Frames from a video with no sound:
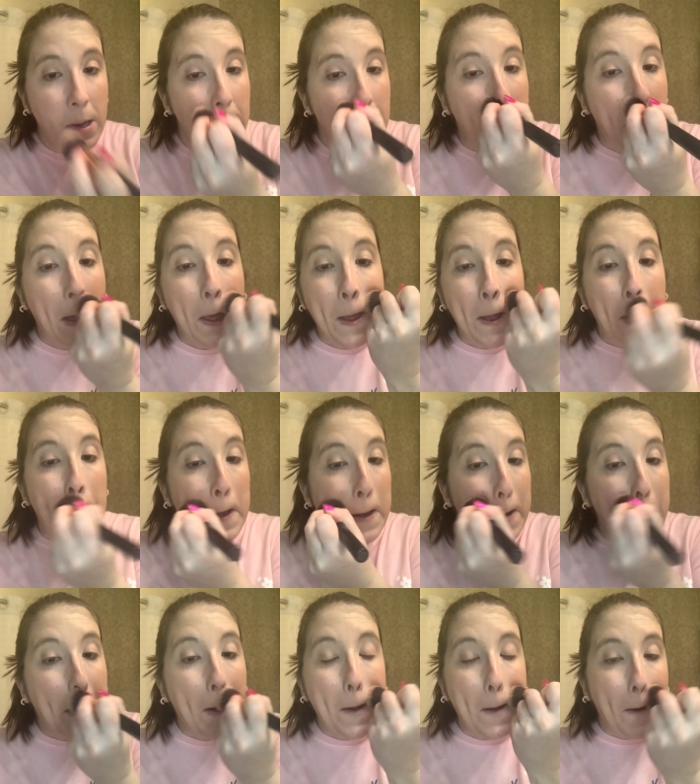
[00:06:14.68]
And
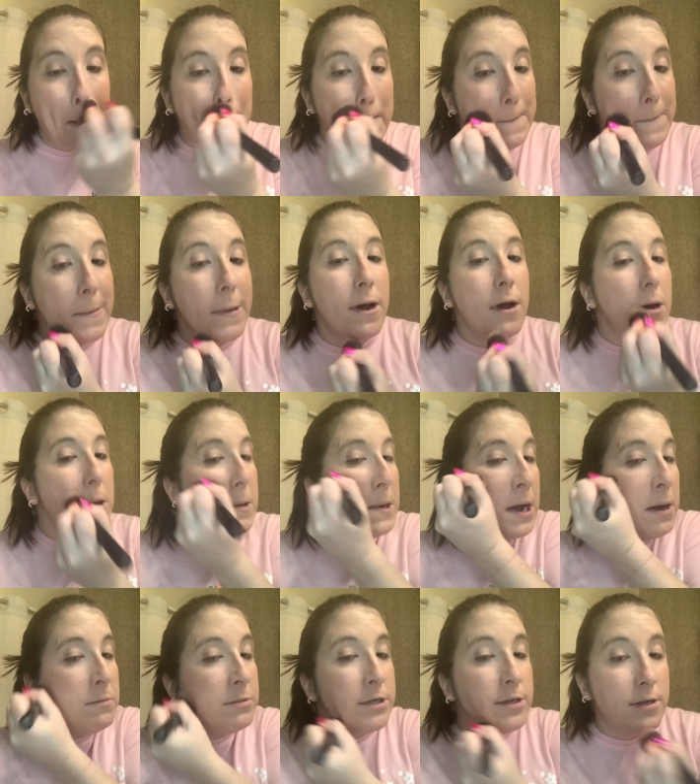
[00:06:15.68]

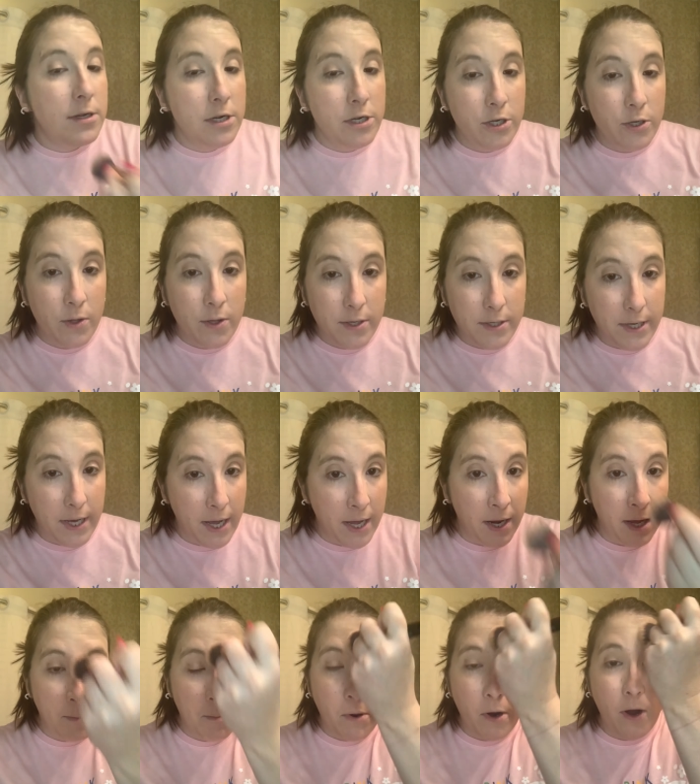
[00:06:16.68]
I'm just gonna do the
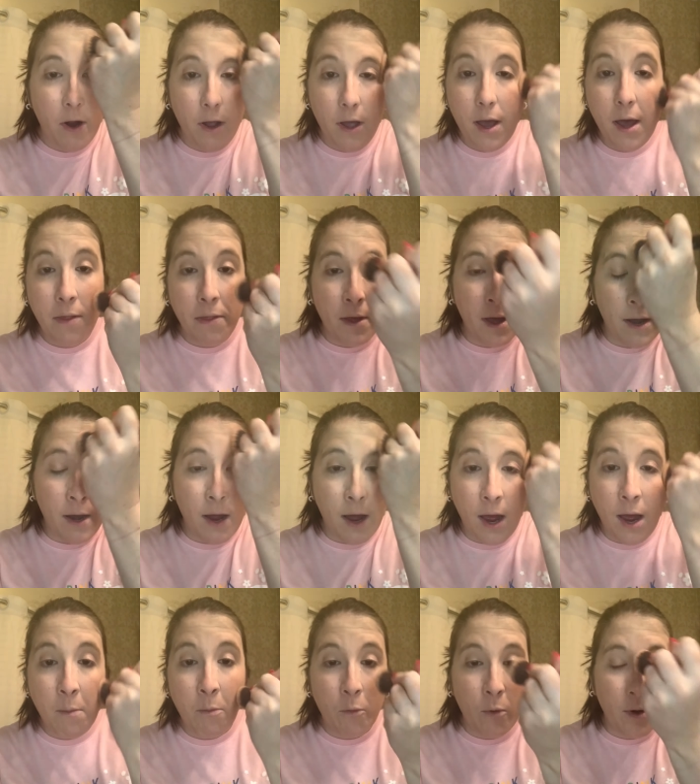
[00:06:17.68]
tanning part and then
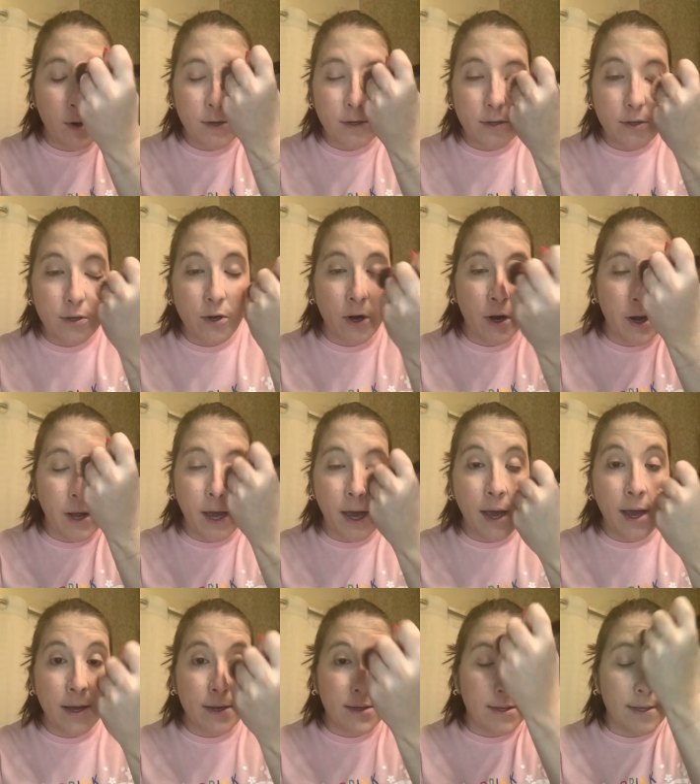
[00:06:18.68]
I'm going to start
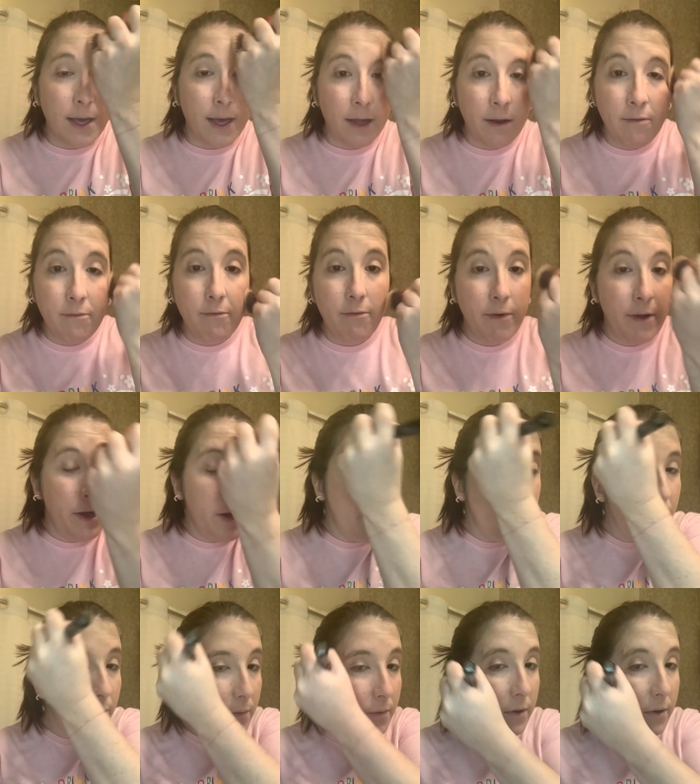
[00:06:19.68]
a second video